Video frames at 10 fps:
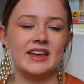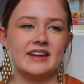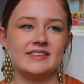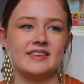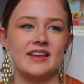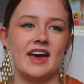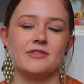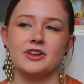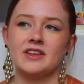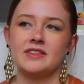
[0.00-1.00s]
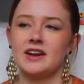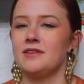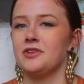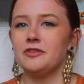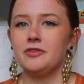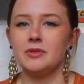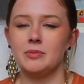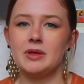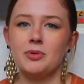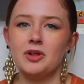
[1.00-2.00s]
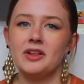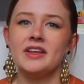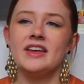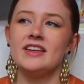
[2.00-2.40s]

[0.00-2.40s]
it's everything that I've learned from the people